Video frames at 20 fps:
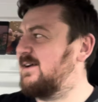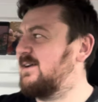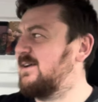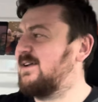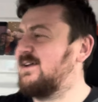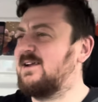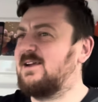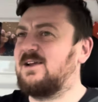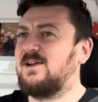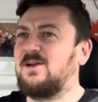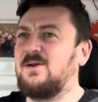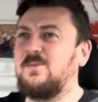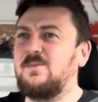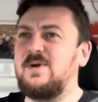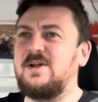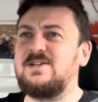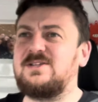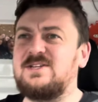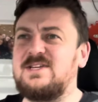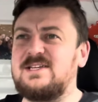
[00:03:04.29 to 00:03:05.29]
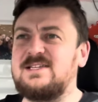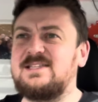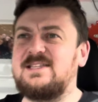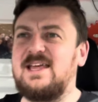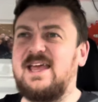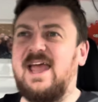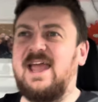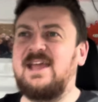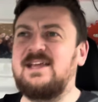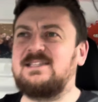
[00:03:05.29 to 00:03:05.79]
which is the
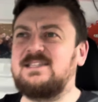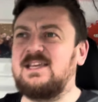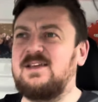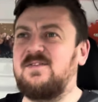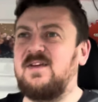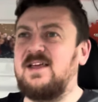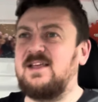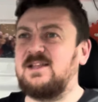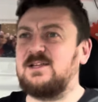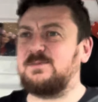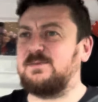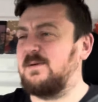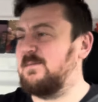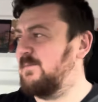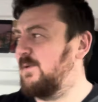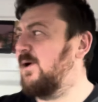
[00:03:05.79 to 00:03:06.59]
ATV that's been